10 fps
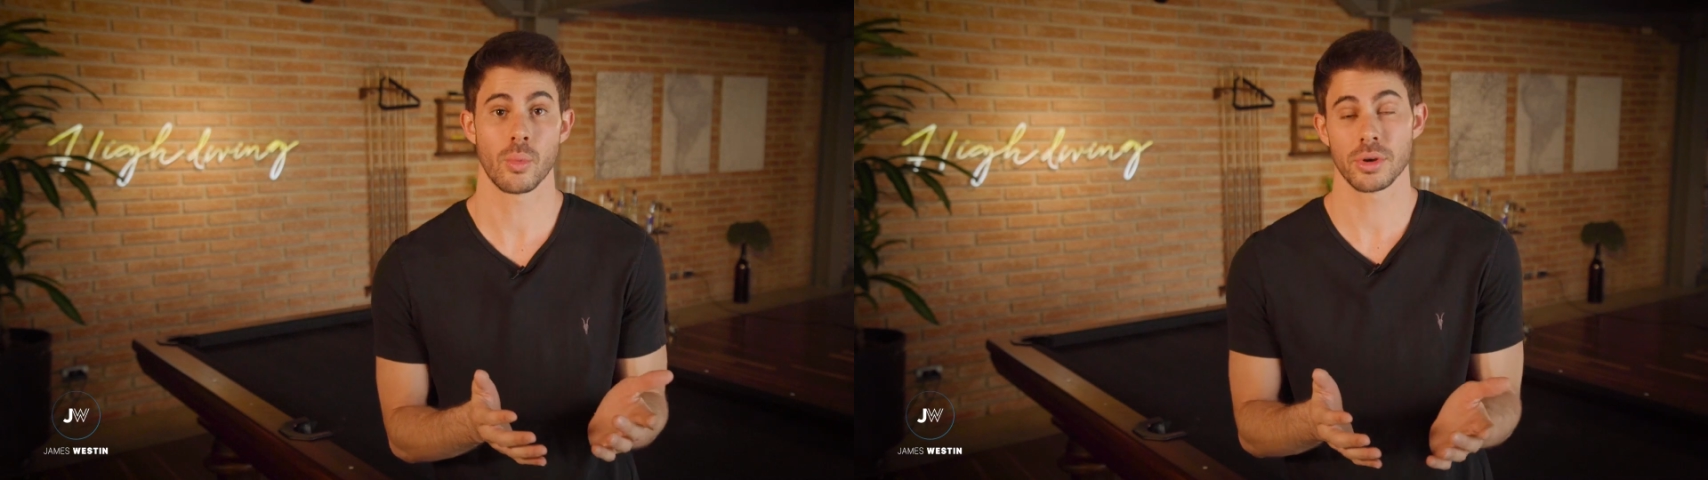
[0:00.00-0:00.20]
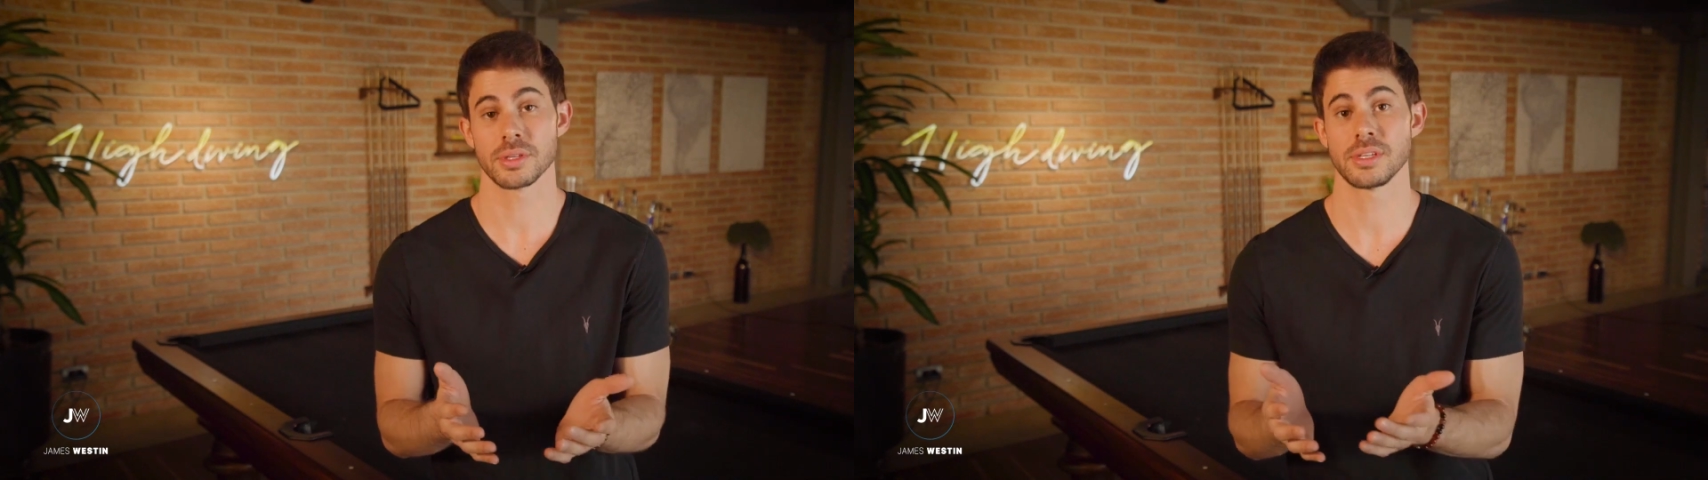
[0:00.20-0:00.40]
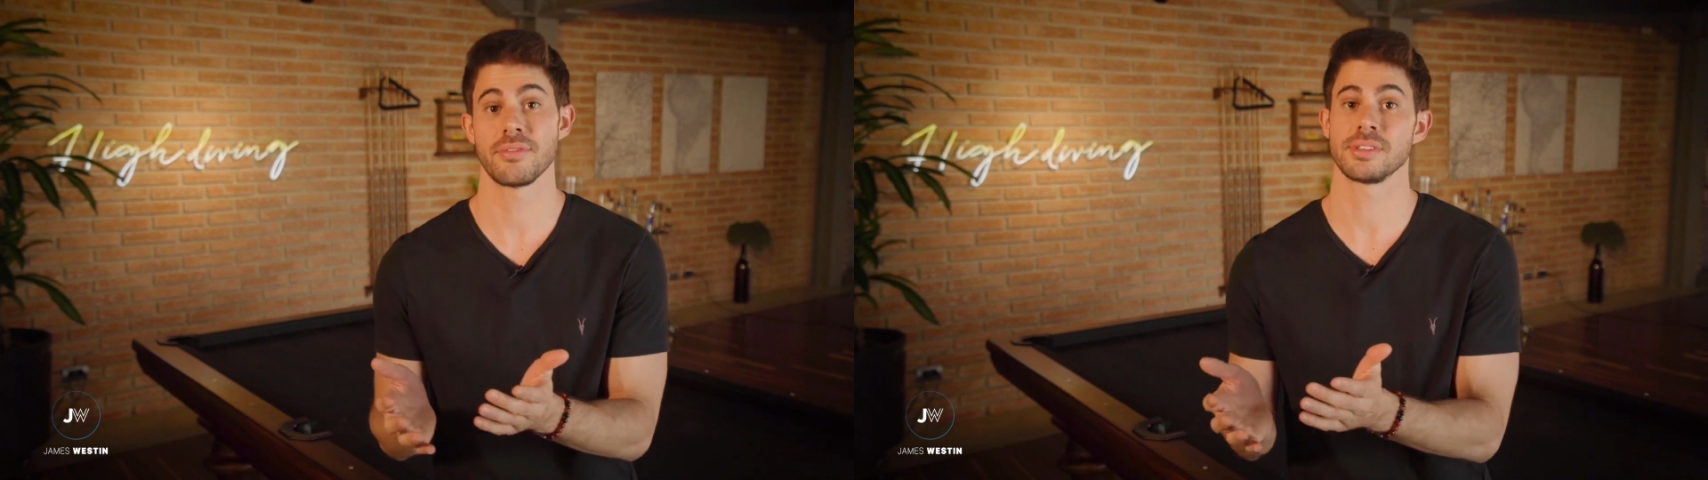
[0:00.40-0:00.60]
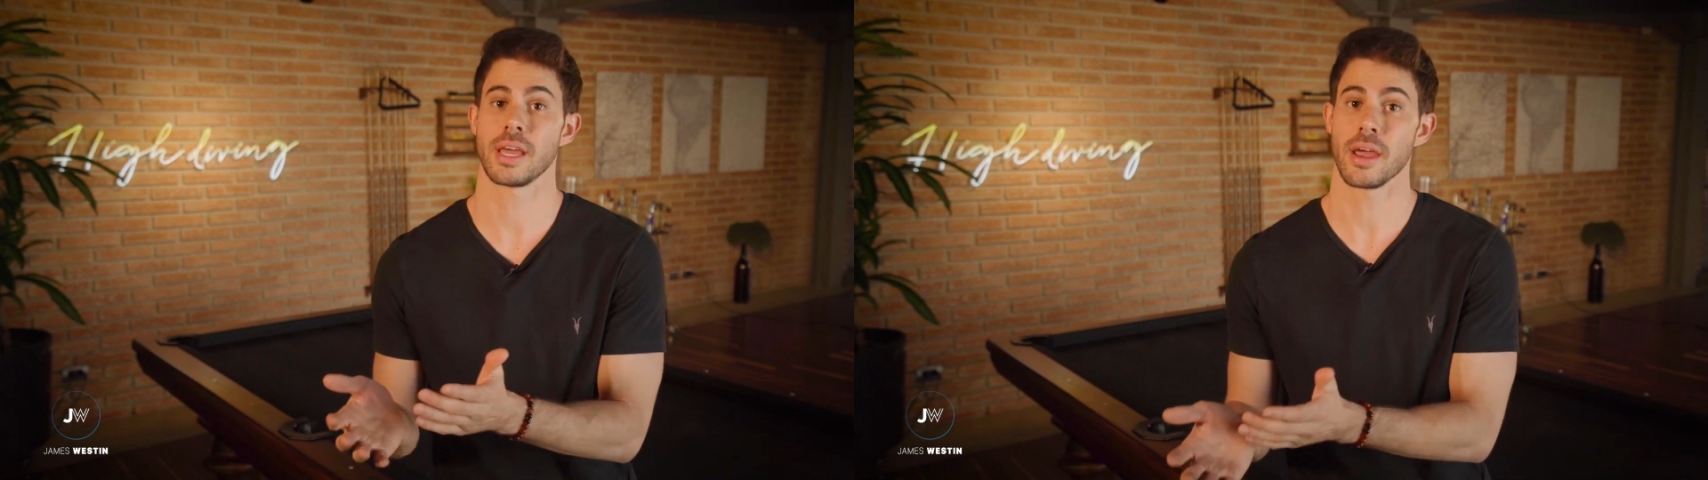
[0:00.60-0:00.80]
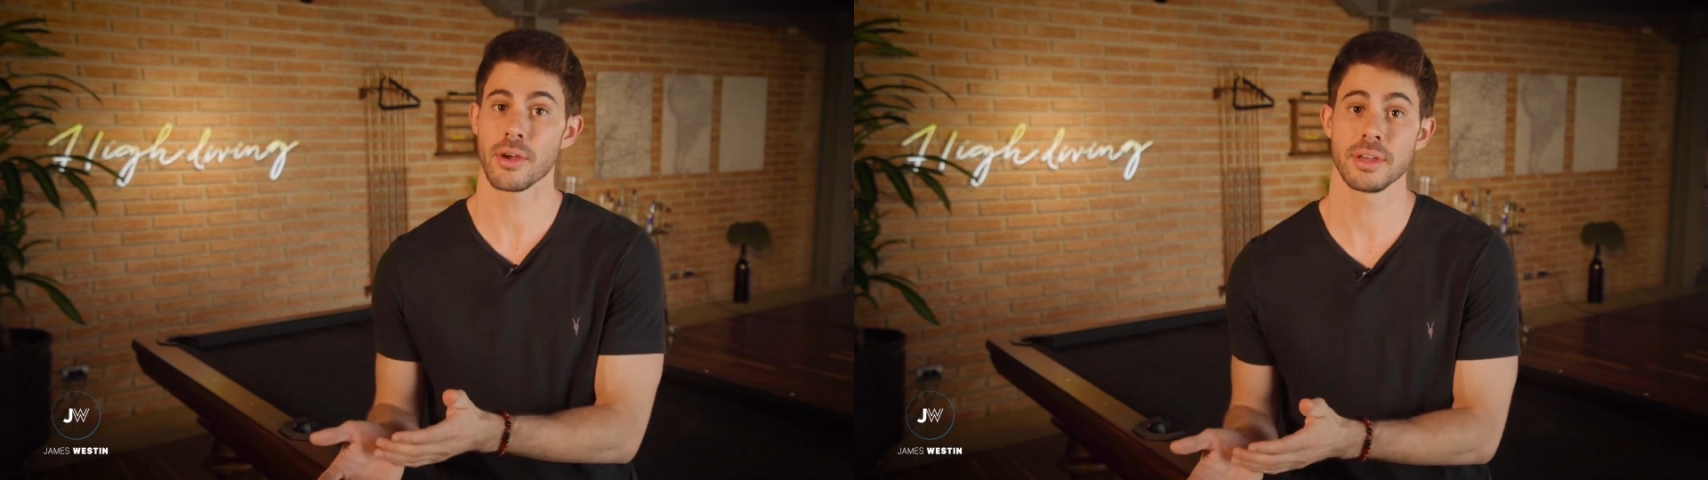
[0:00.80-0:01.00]
what are the
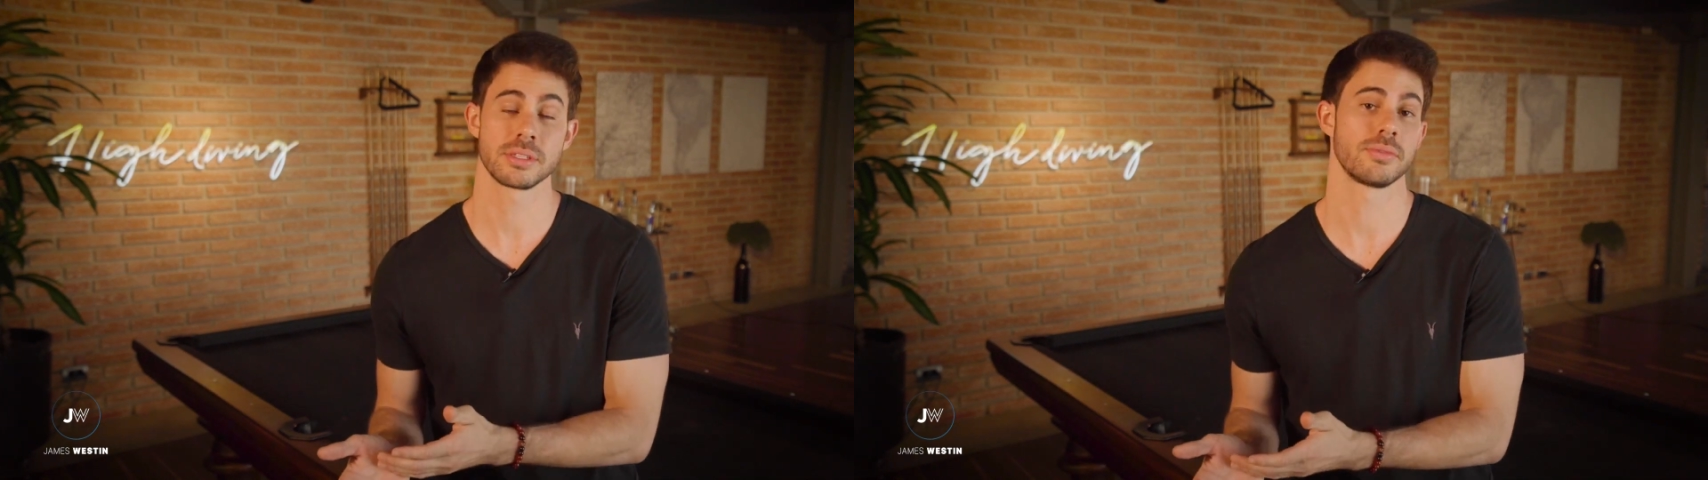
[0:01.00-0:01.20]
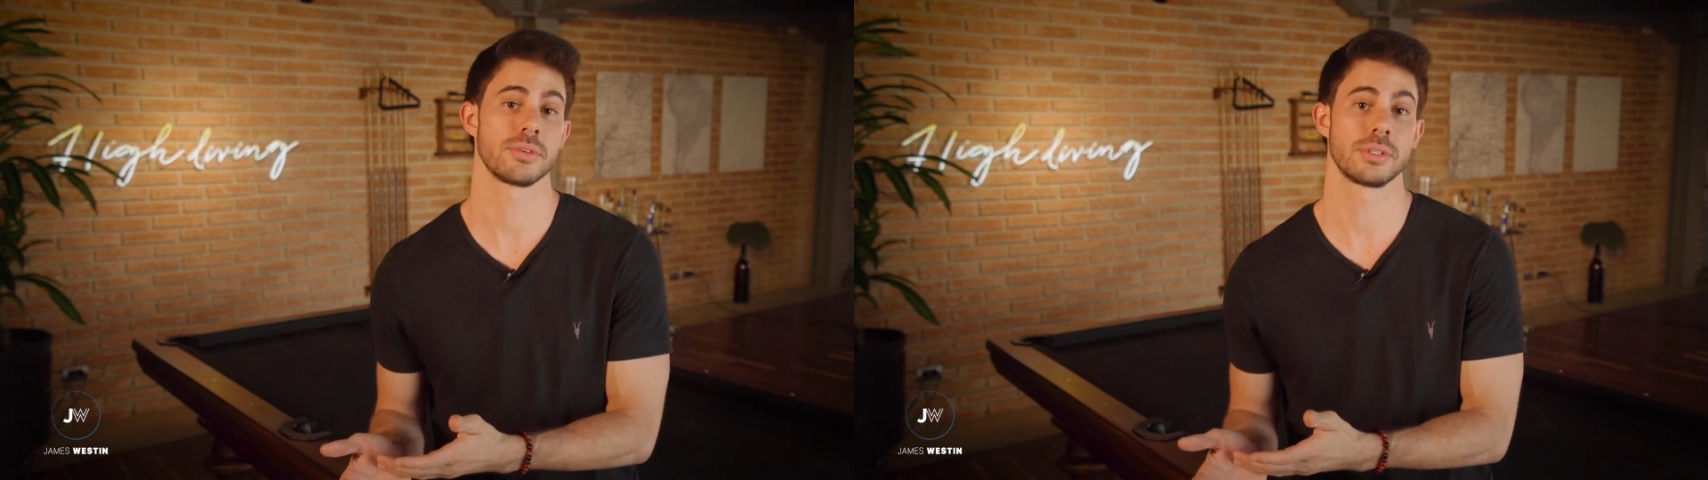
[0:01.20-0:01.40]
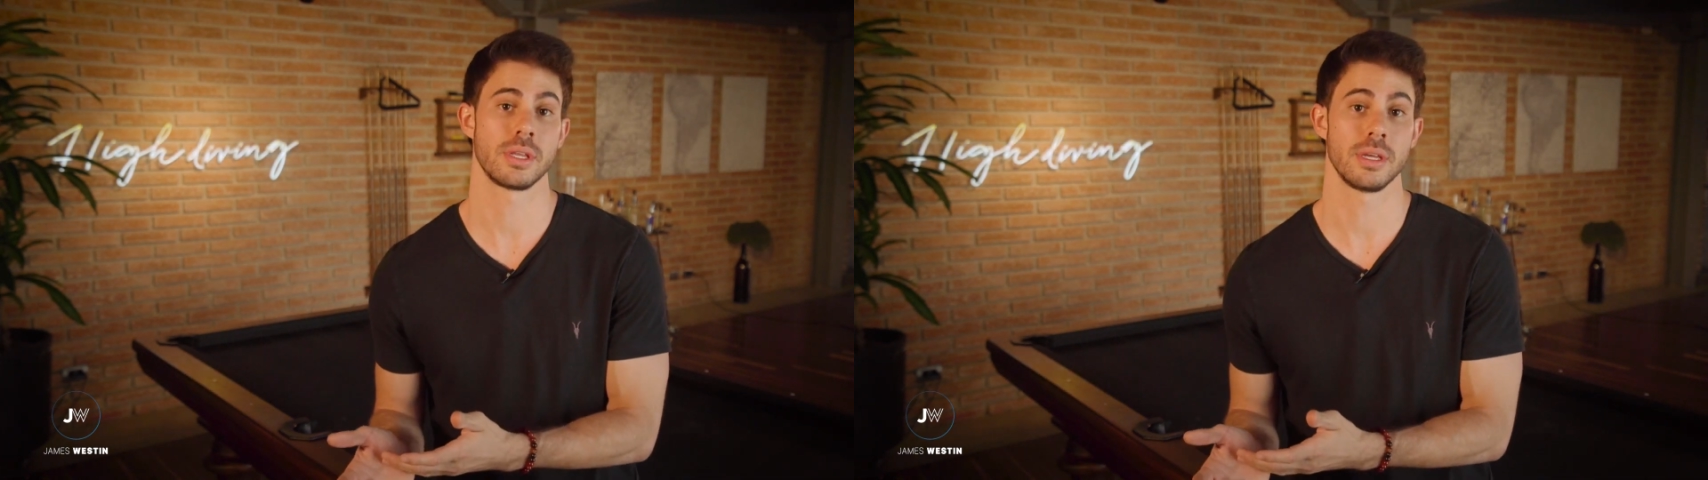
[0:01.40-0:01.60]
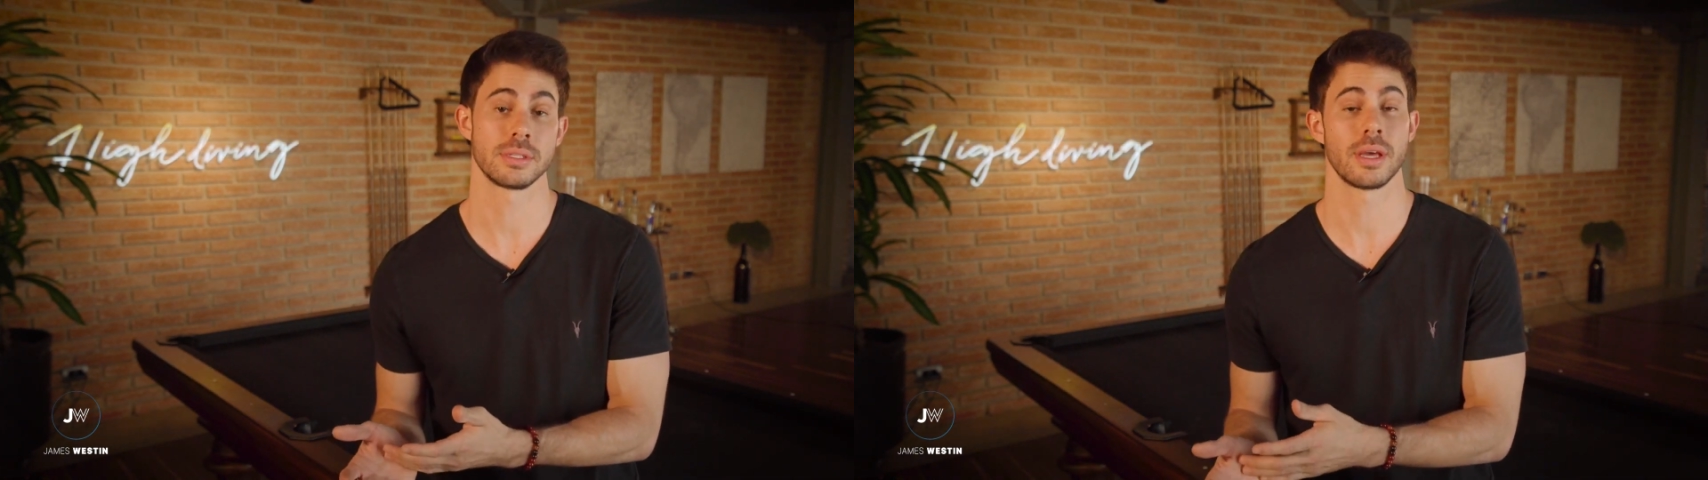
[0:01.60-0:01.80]
safest areas of those cities,